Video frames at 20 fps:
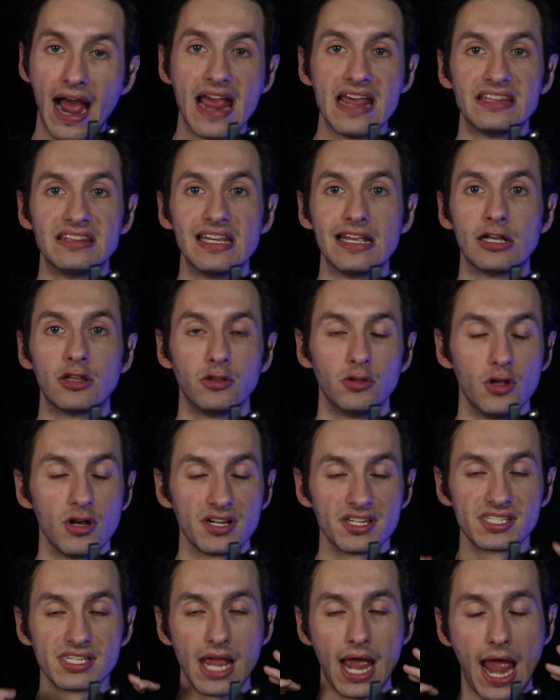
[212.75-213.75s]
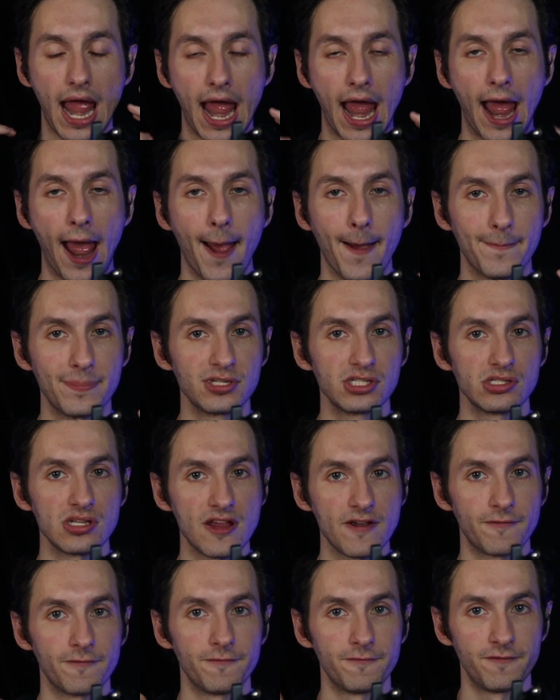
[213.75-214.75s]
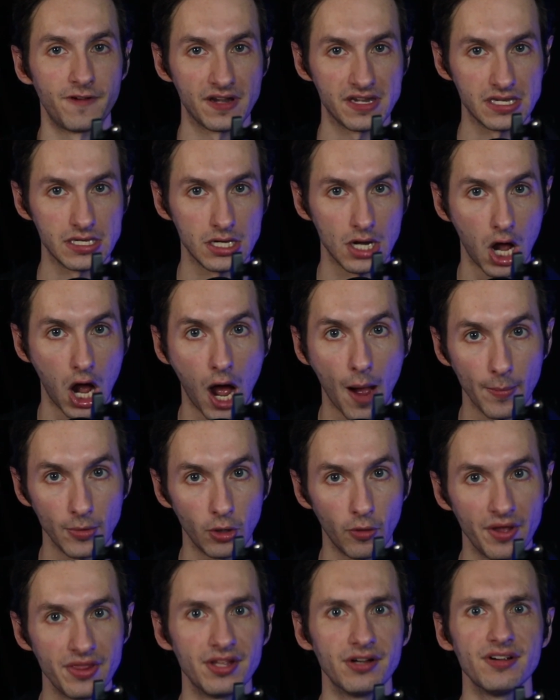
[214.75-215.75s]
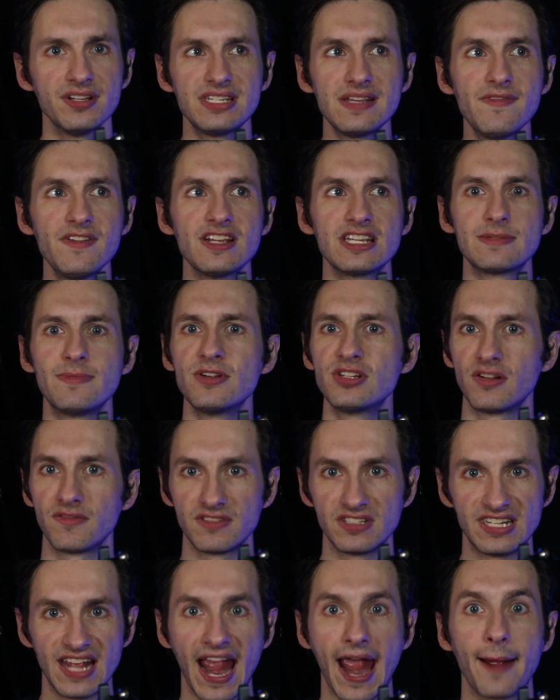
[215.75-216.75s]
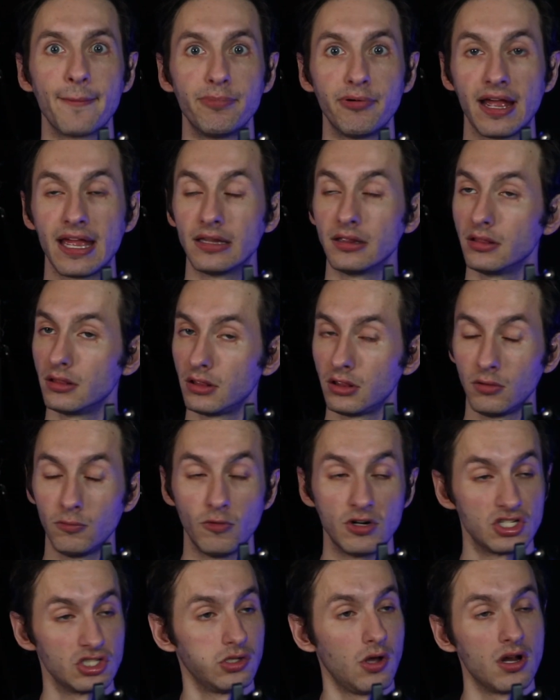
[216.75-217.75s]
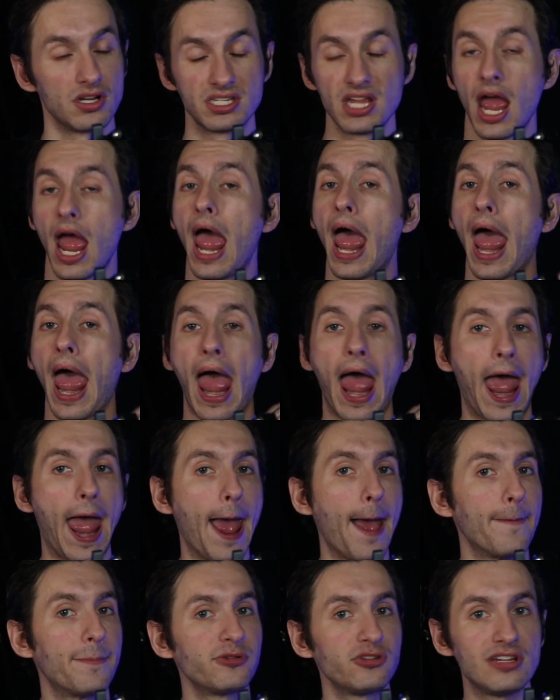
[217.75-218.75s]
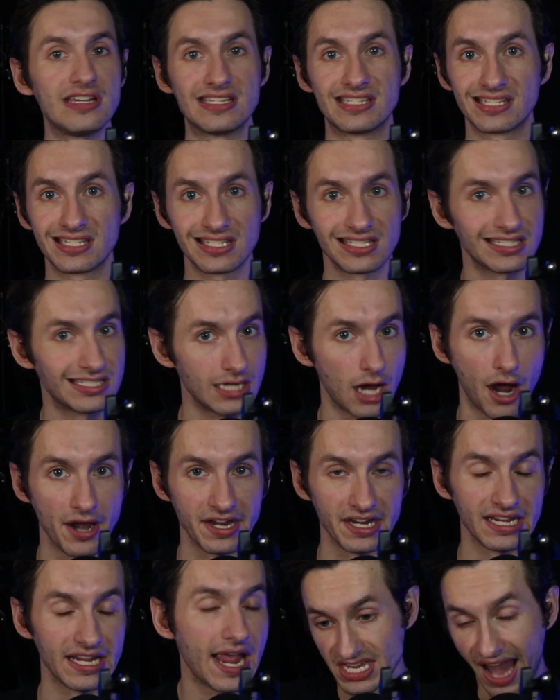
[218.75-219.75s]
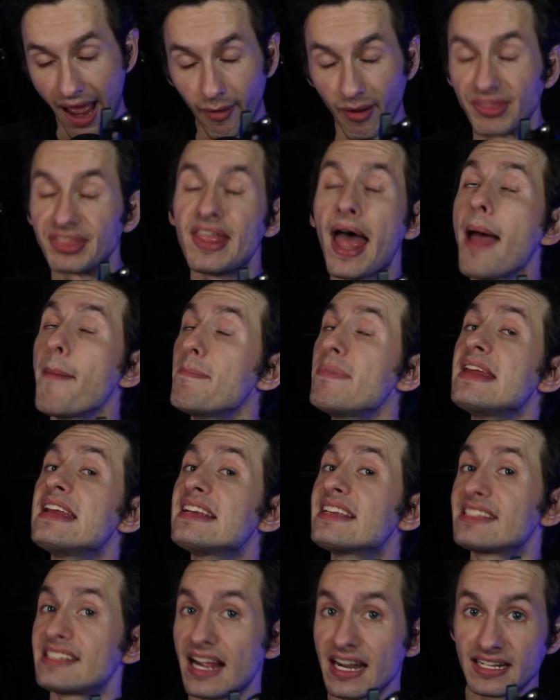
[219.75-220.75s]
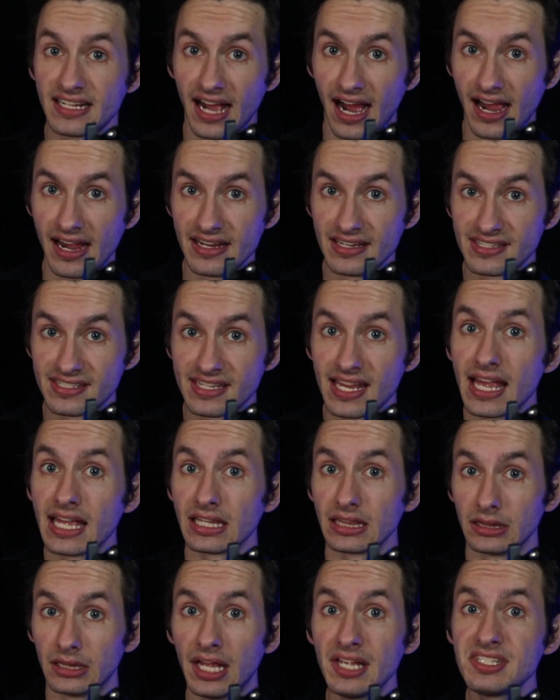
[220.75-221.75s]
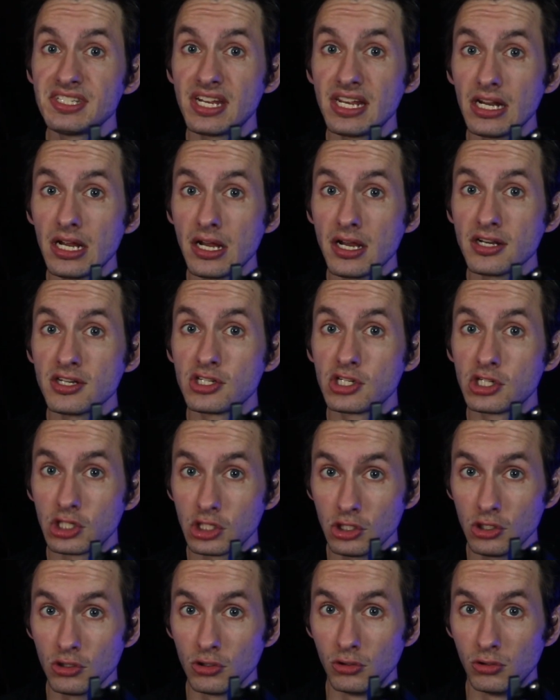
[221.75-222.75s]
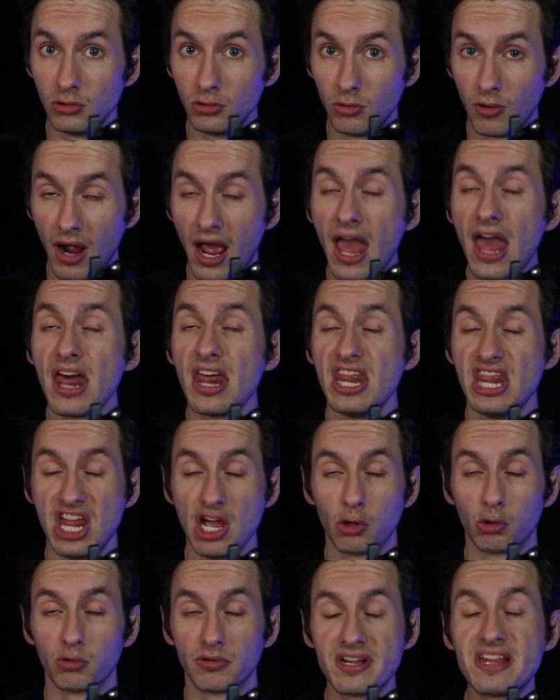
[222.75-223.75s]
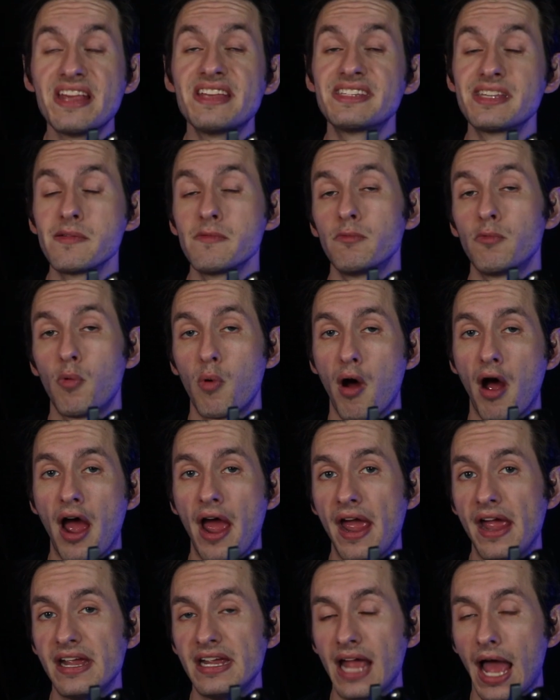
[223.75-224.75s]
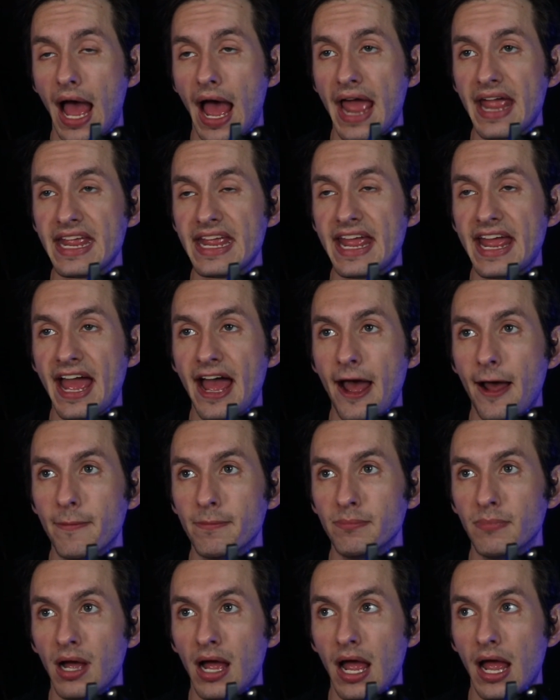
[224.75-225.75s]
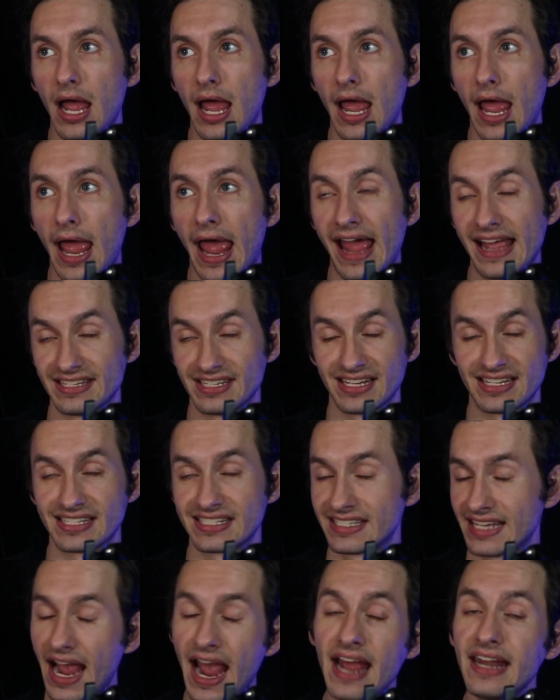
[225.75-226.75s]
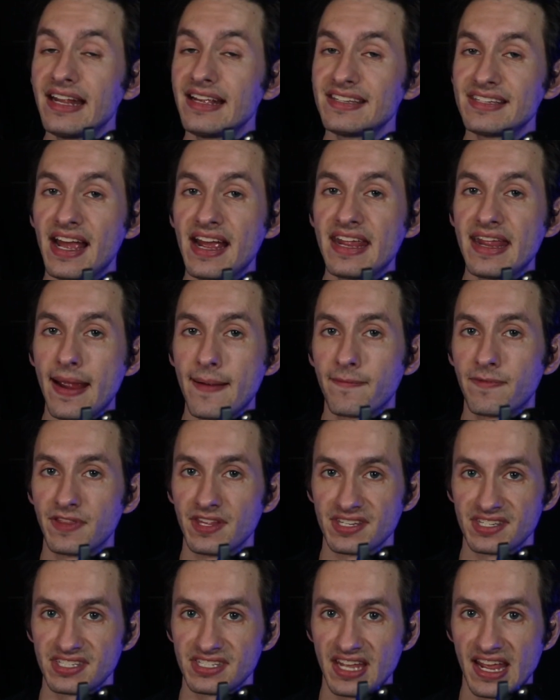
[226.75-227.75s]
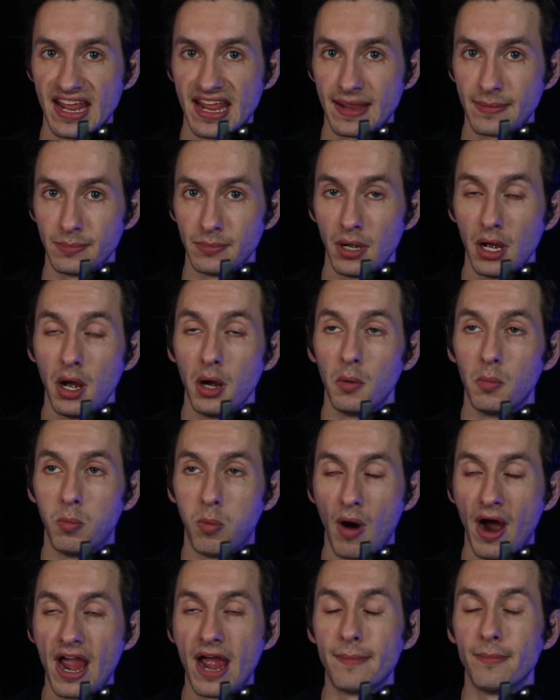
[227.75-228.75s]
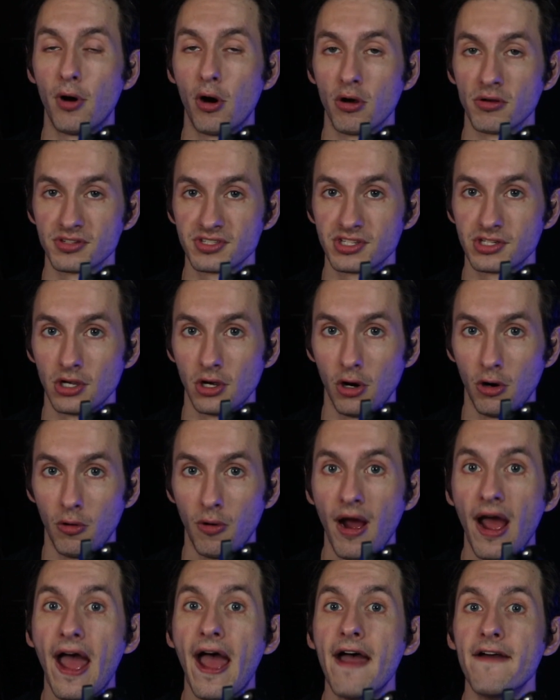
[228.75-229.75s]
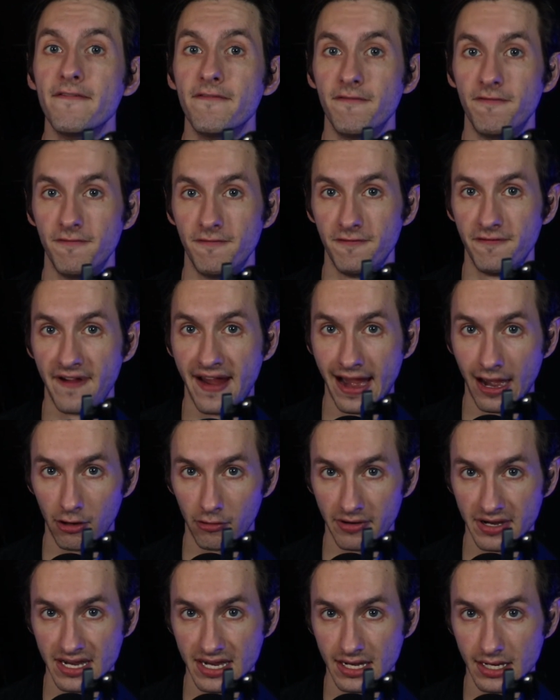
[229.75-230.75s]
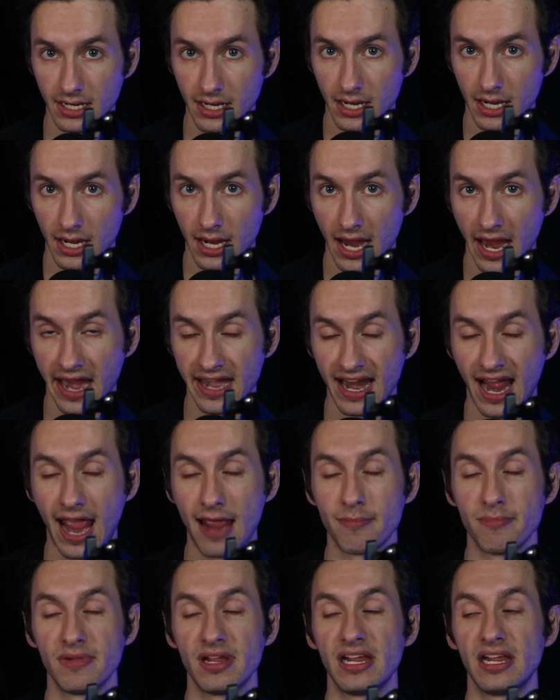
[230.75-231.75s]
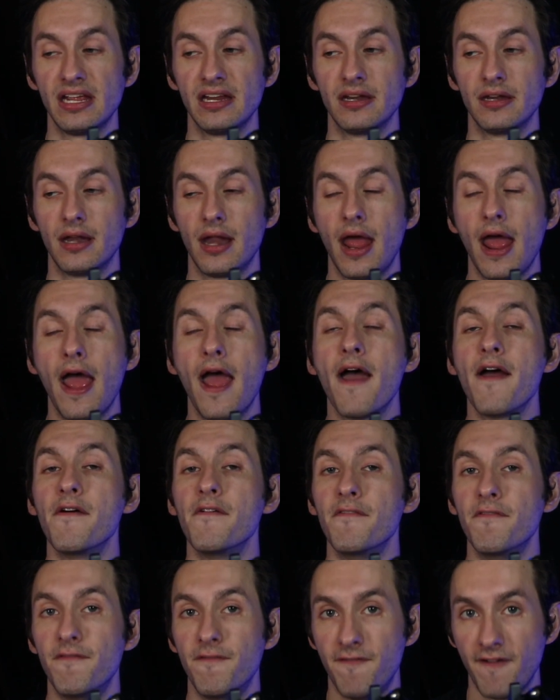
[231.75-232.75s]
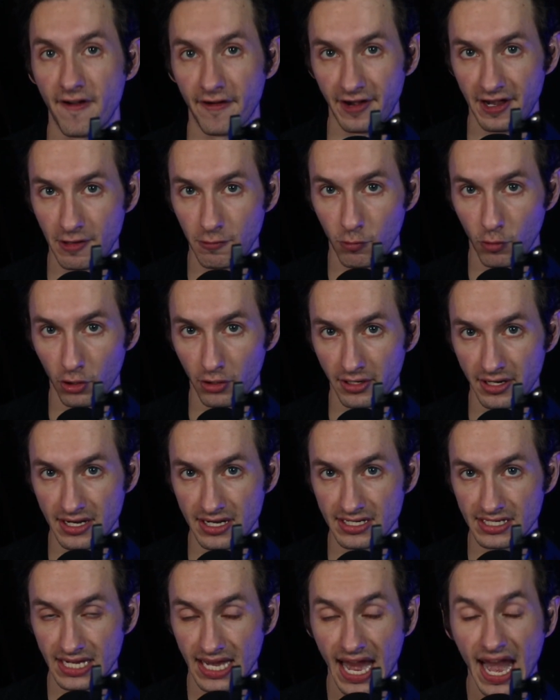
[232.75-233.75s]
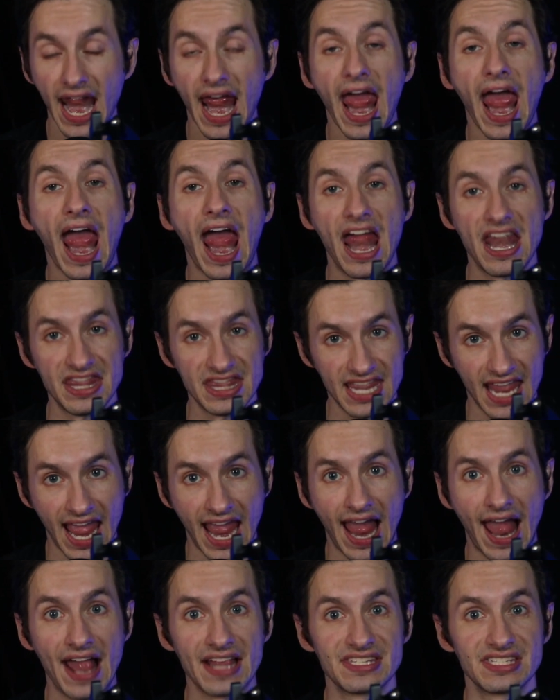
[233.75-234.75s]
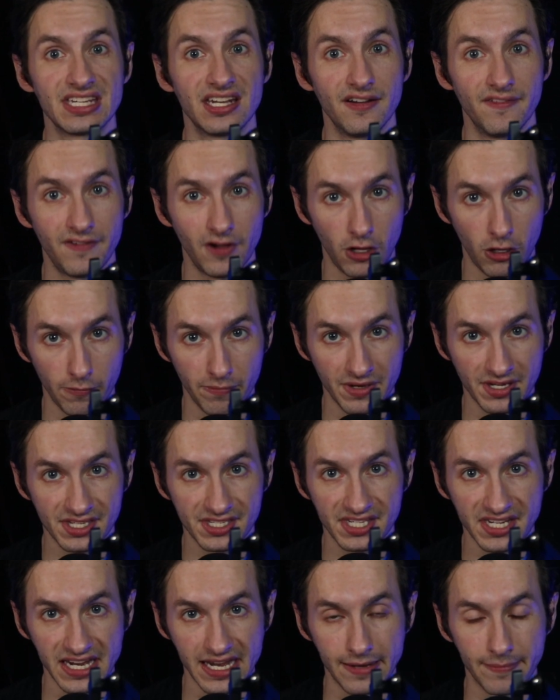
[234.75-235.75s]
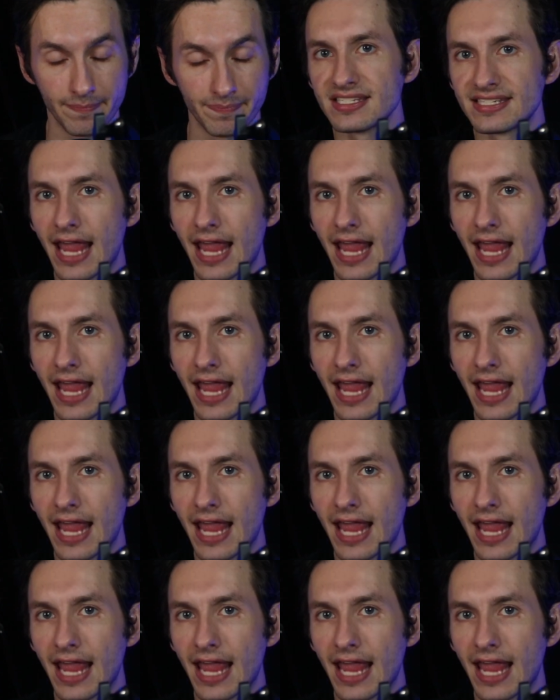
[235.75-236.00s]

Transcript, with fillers: I think, looks absolutely phenomenal. And there is even a smidge of gameplay which looked absolutely stunning. Now, with that being said, guys, let's get on to the reason why I am as excited as I am for this game, why I'm also very, and I mean very, worried, and that's the development team.